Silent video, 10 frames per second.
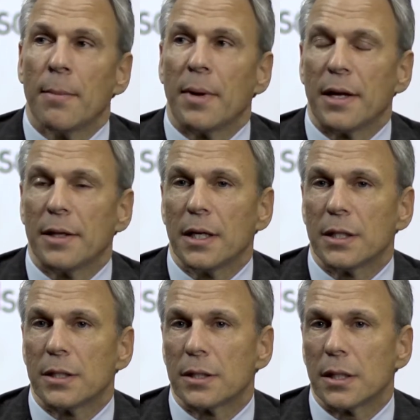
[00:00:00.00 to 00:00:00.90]
But I think
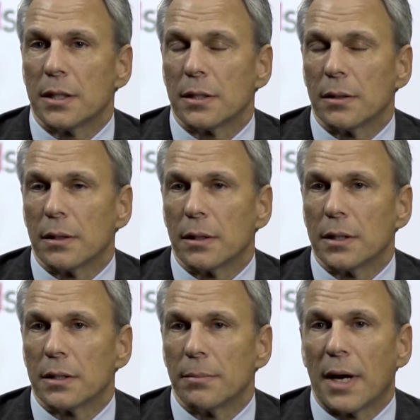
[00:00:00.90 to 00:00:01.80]
it's it's a
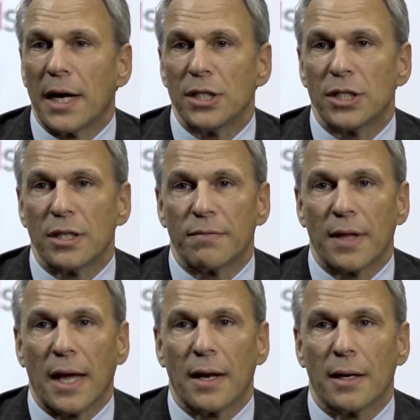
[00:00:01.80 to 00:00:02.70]
it's a mind shift
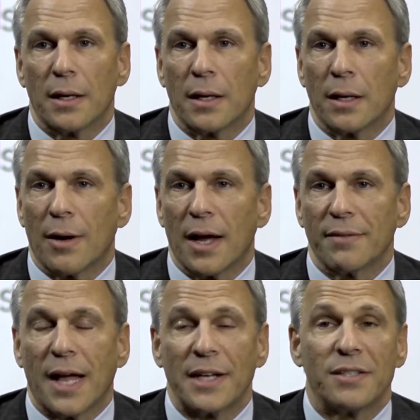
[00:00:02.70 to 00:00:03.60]
that you know, I
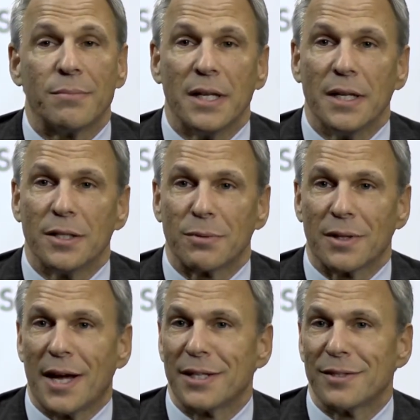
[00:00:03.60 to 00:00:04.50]
have lots of meetings
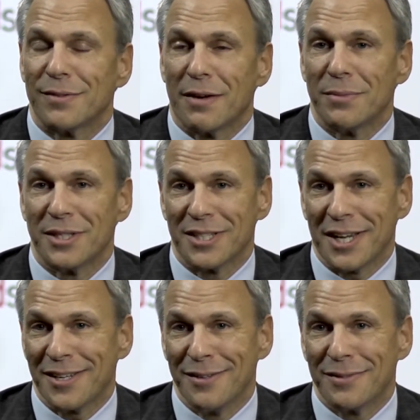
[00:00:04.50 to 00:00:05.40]
with lots of government
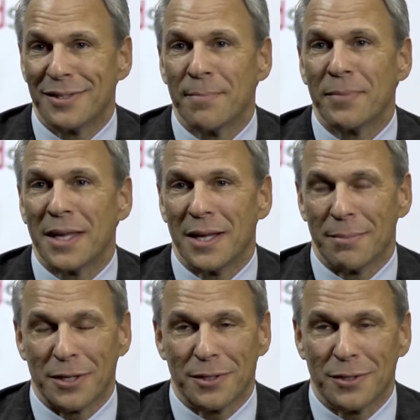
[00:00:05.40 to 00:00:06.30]
executives in
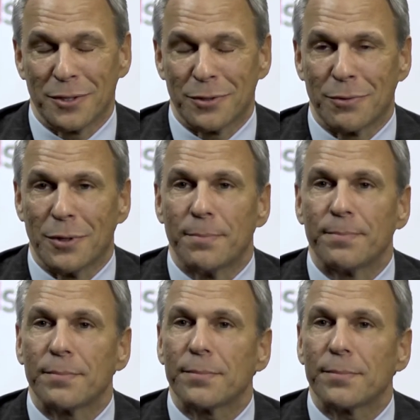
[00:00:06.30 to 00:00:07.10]
my current role,